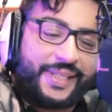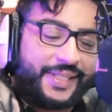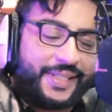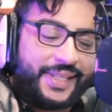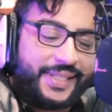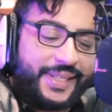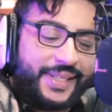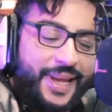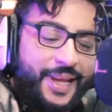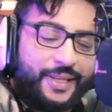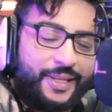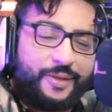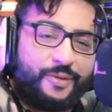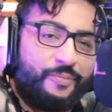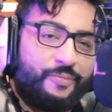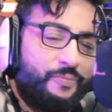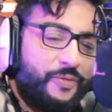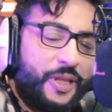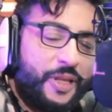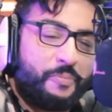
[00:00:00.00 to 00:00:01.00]
as I said,
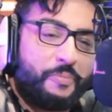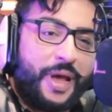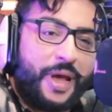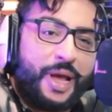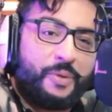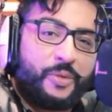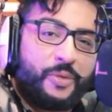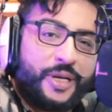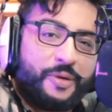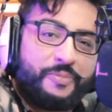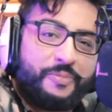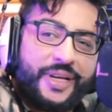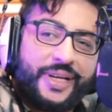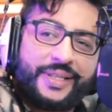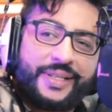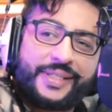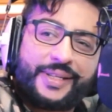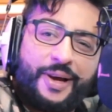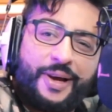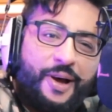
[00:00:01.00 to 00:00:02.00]
the man with the
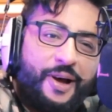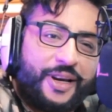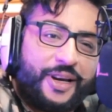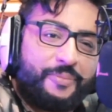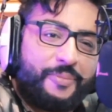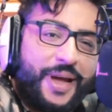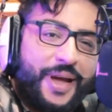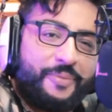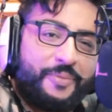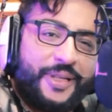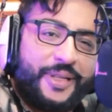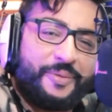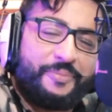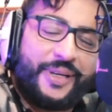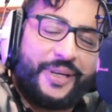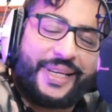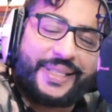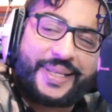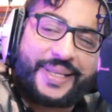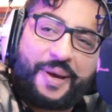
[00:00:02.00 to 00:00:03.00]
biggest car, the man with the
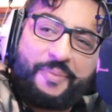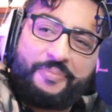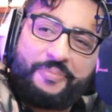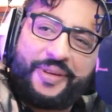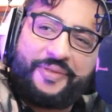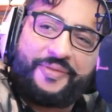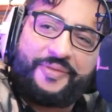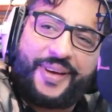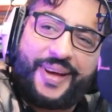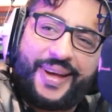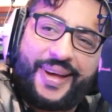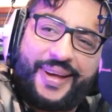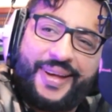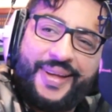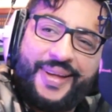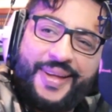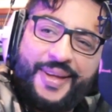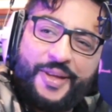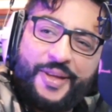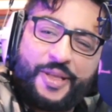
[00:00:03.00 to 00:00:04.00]
biggest
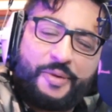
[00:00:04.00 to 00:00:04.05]
amplifier,